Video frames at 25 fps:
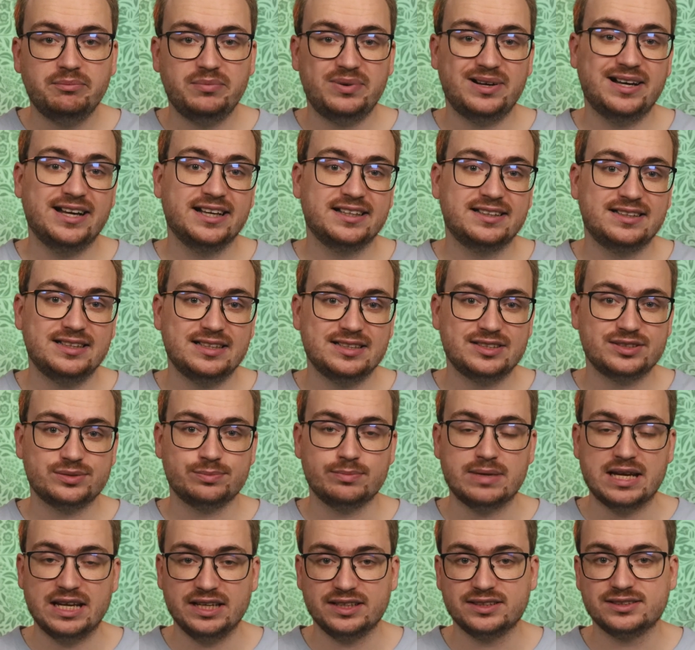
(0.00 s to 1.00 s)
practice
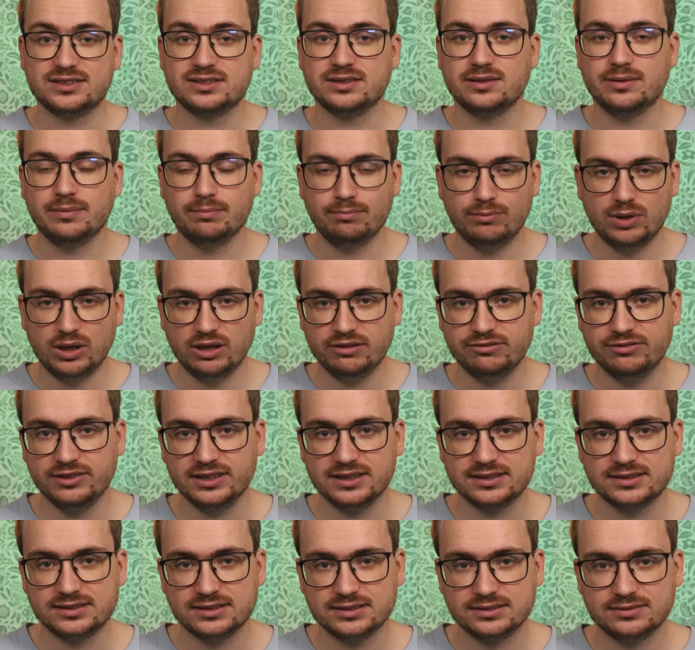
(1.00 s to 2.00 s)
makes
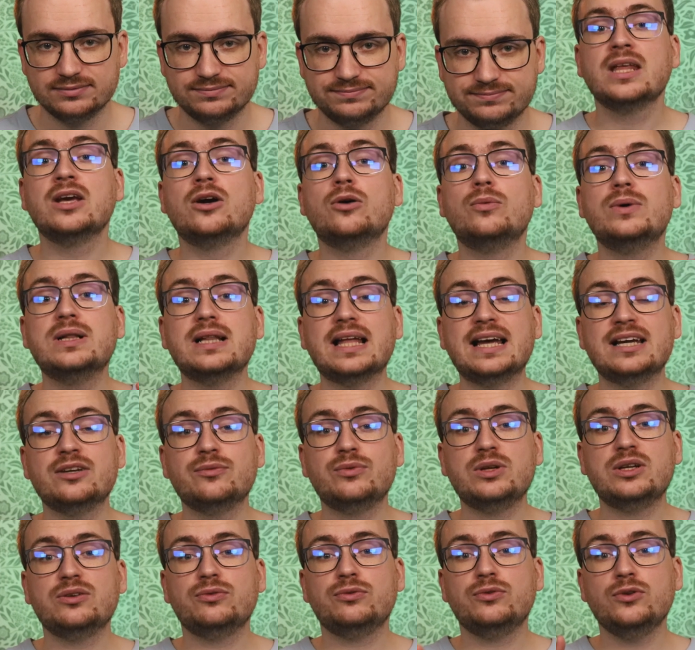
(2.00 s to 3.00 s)
perfect. We'll end
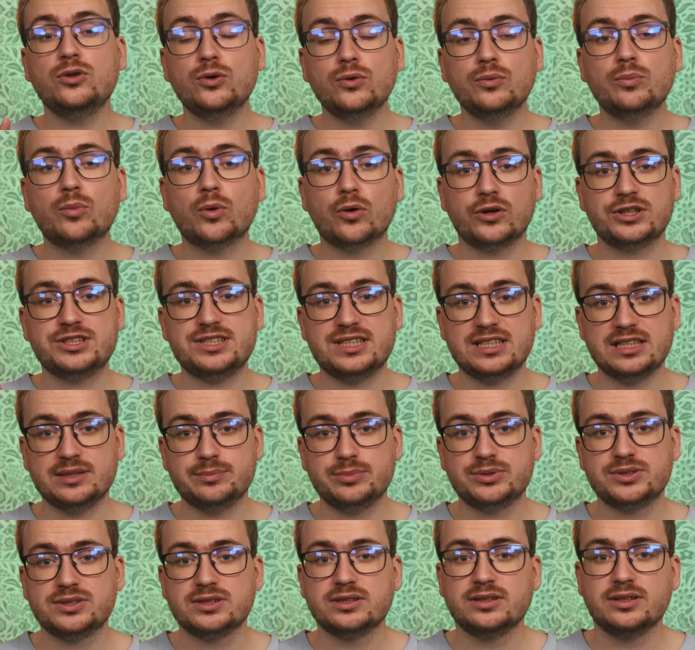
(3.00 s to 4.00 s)
with a few more
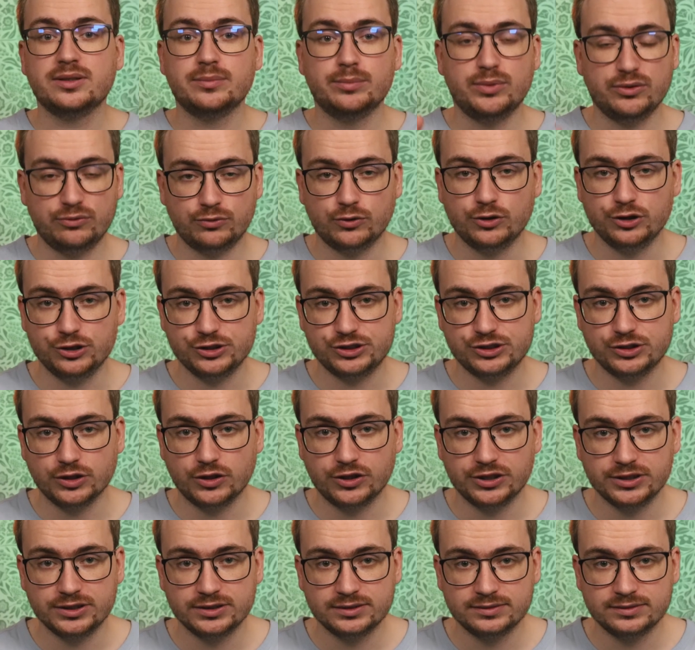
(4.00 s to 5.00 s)
tips before you start.